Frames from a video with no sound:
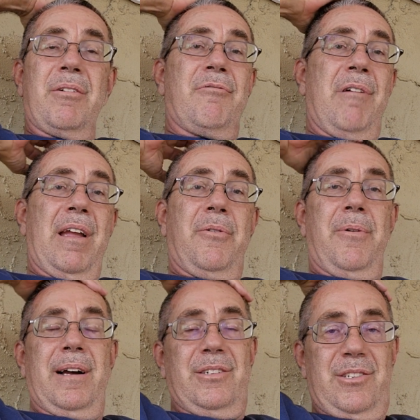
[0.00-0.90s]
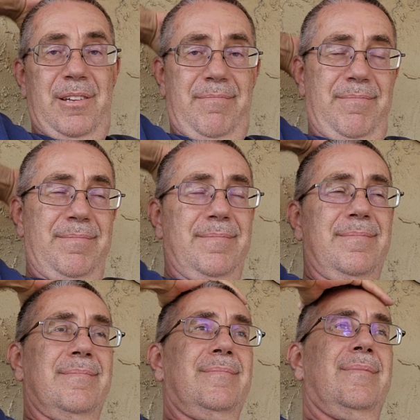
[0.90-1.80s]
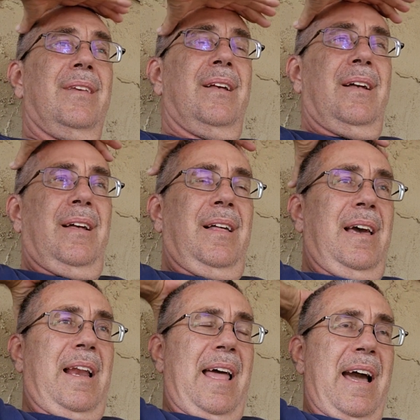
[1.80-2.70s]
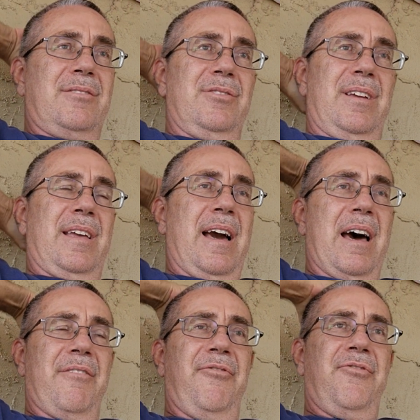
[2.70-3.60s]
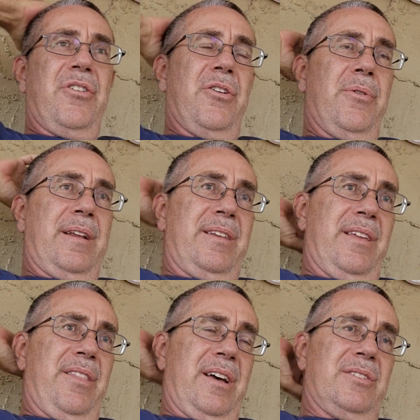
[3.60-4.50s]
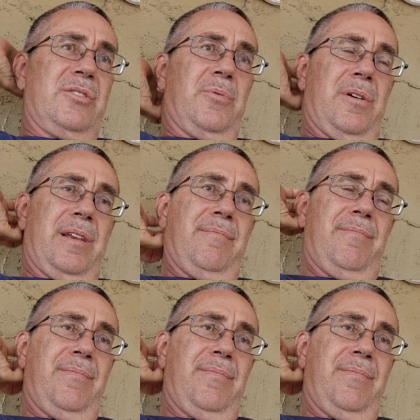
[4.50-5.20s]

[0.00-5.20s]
Great question. And I actually got a few into this one.